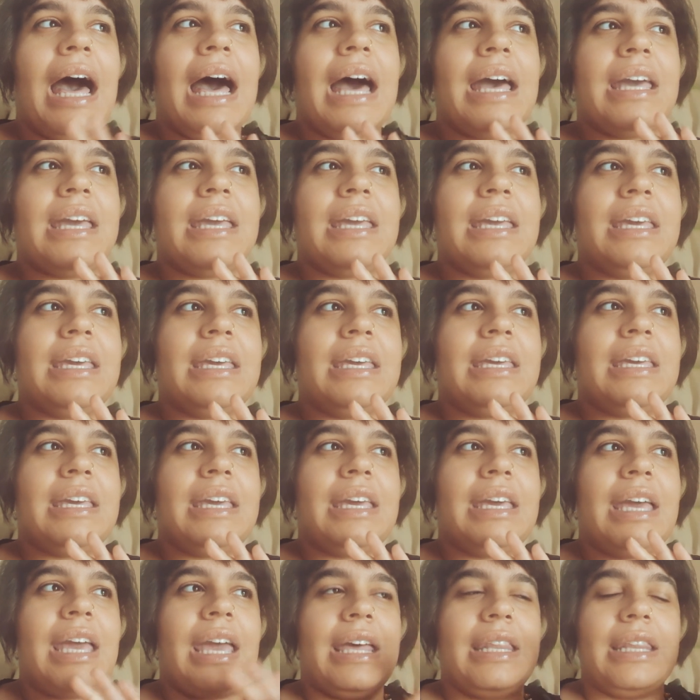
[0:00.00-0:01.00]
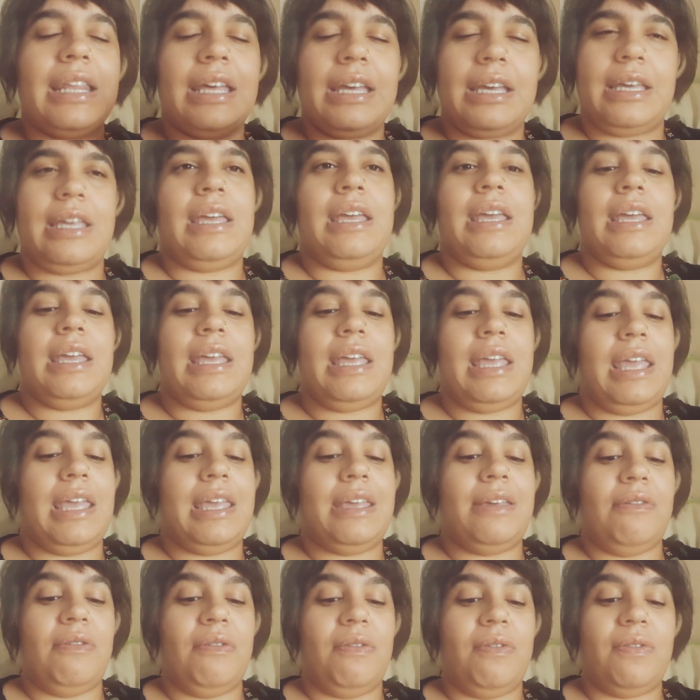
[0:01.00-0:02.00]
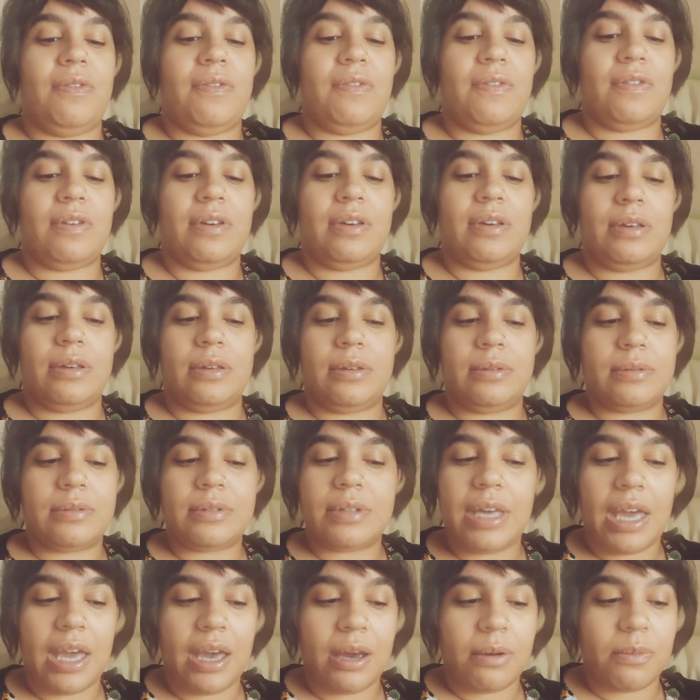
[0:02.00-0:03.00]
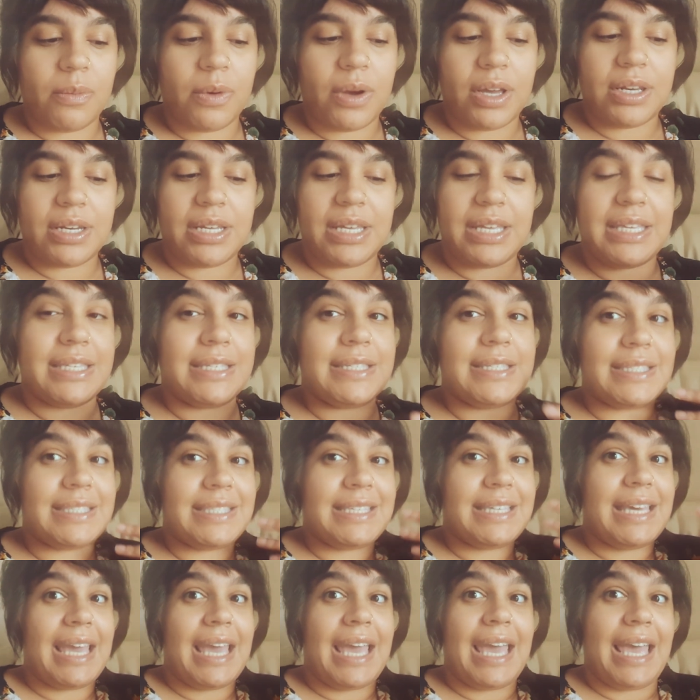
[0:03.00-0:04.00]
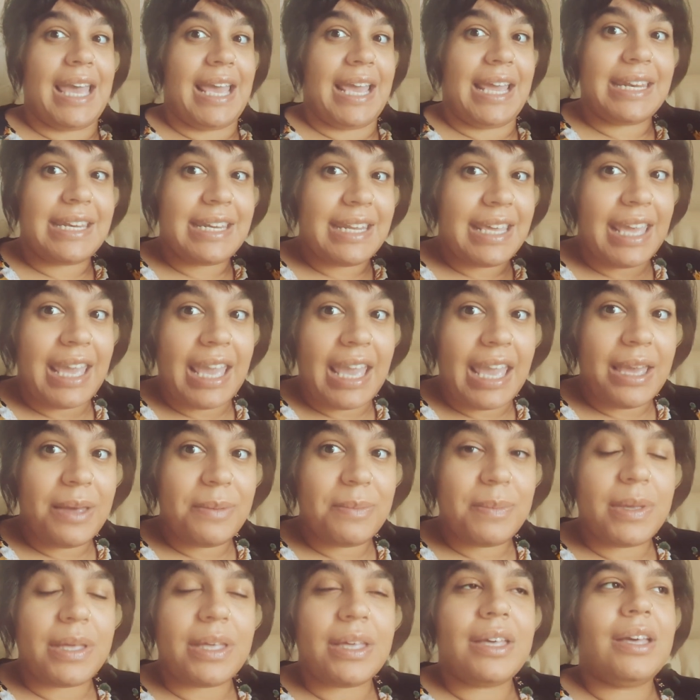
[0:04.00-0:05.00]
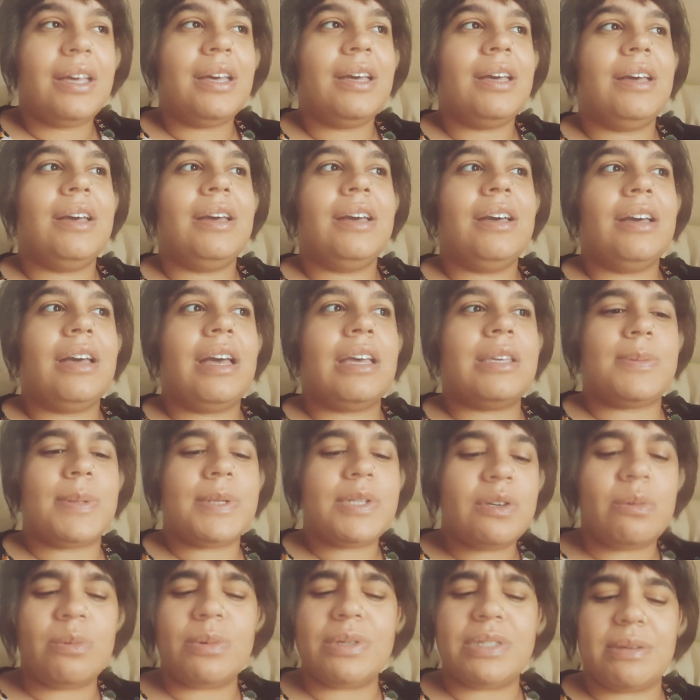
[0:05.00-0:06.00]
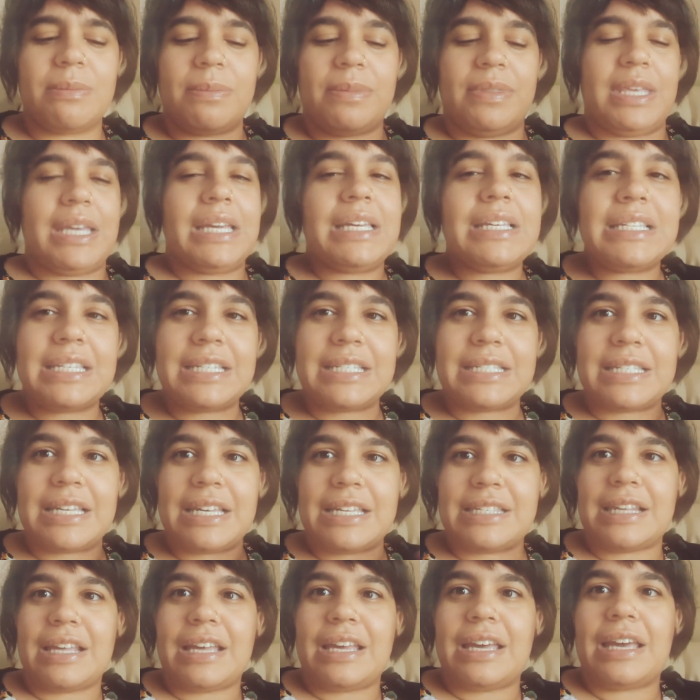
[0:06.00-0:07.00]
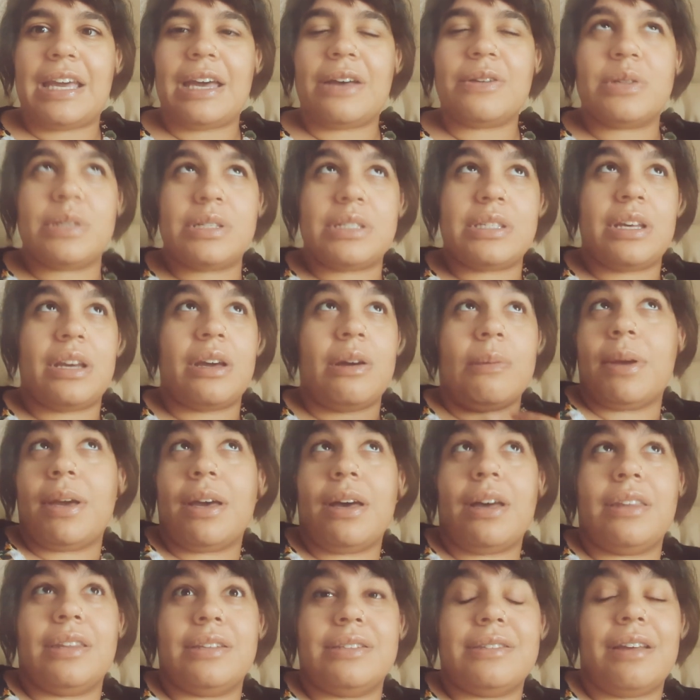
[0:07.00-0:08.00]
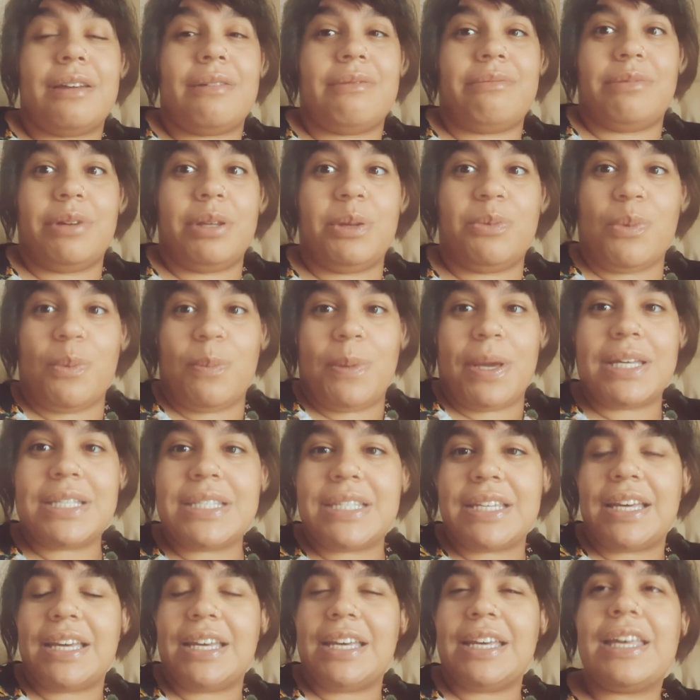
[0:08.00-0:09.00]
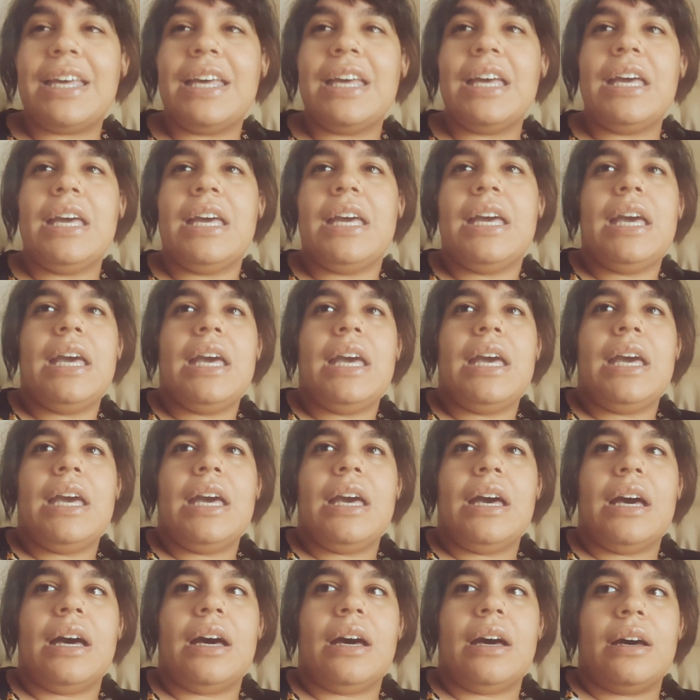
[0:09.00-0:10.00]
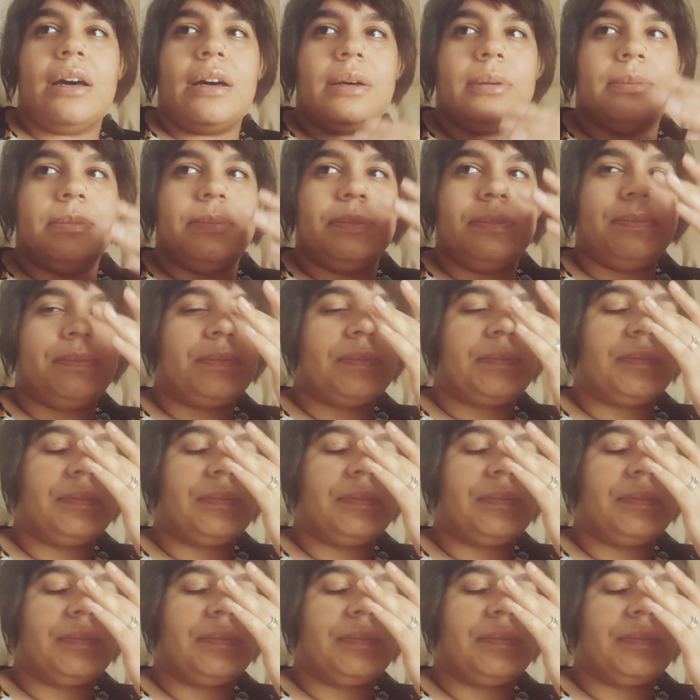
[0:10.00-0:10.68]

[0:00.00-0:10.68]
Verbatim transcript: I and like if Kamran is the end game, especially with some things he says, like, I was just like, oh my god, that's, like, really romantic. Um